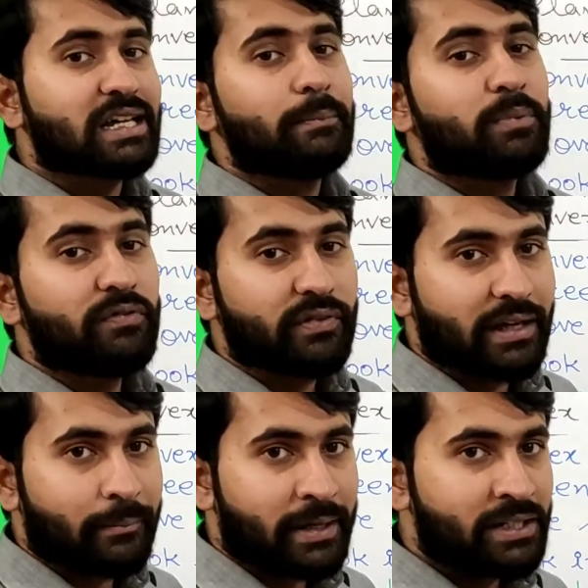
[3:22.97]
type of
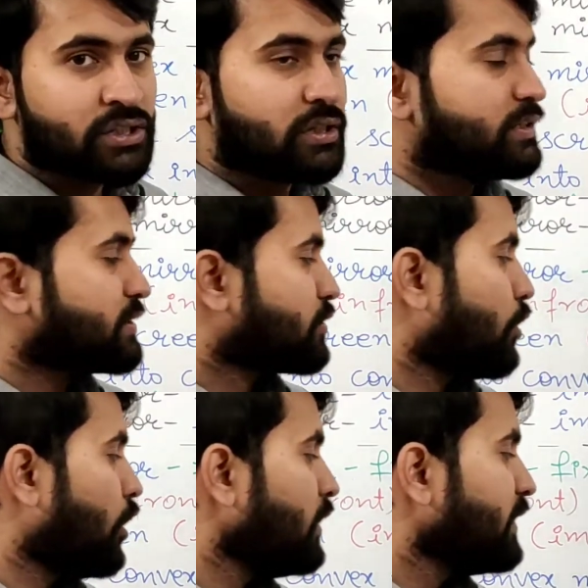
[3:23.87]
image is
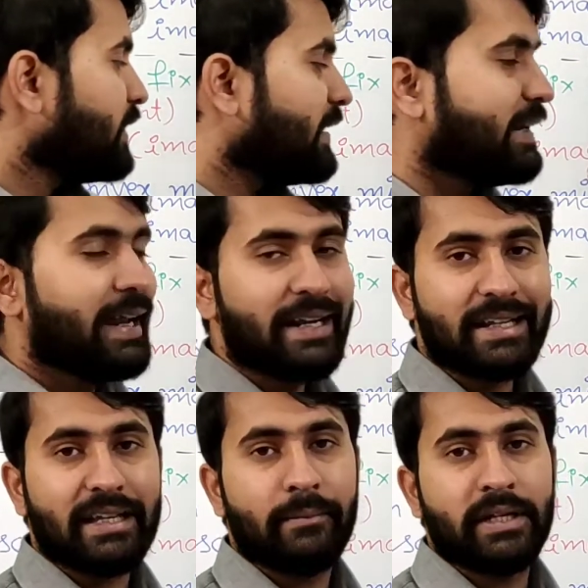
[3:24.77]
called
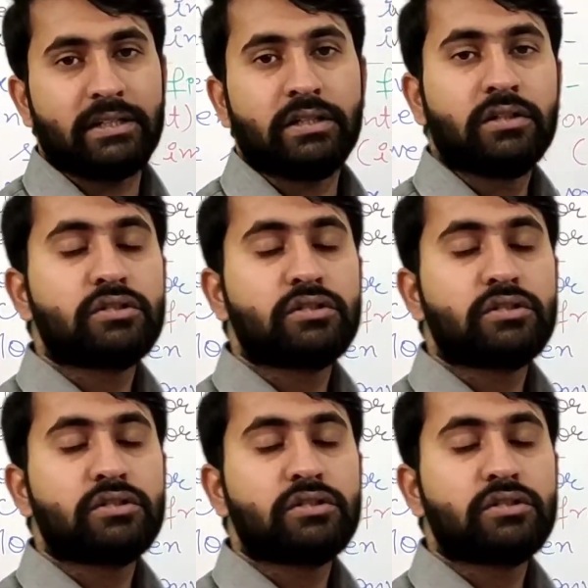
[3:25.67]
erect image.